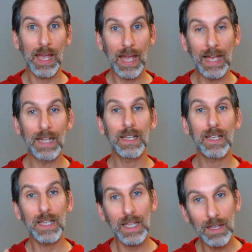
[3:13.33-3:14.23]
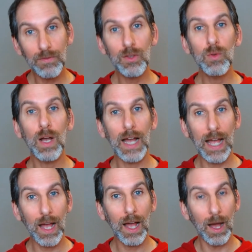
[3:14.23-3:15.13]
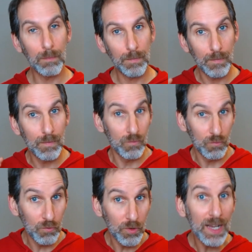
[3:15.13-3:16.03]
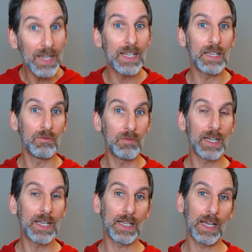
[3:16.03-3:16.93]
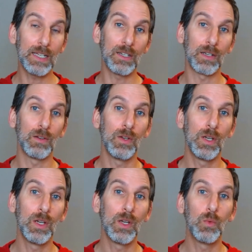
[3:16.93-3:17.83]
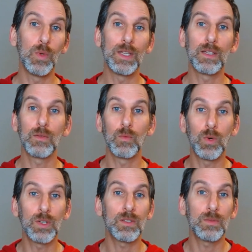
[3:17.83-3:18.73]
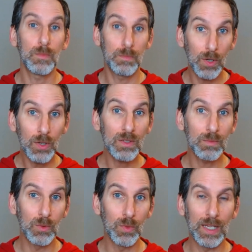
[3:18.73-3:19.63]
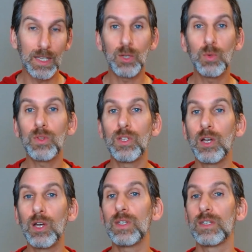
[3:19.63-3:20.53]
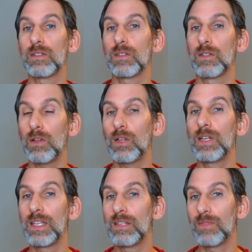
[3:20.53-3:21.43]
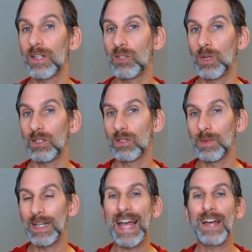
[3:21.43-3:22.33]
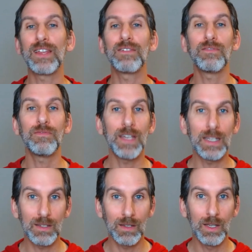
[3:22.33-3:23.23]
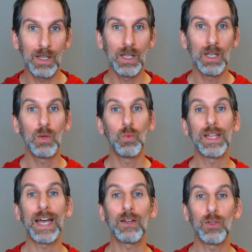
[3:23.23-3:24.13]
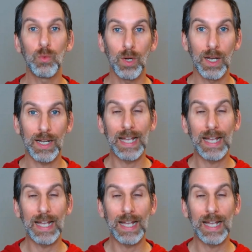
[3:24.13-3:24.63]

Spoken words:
And if you are really, really engaging with what's possible with it, you will notice not only these fluctuations, but how they fit with how you work.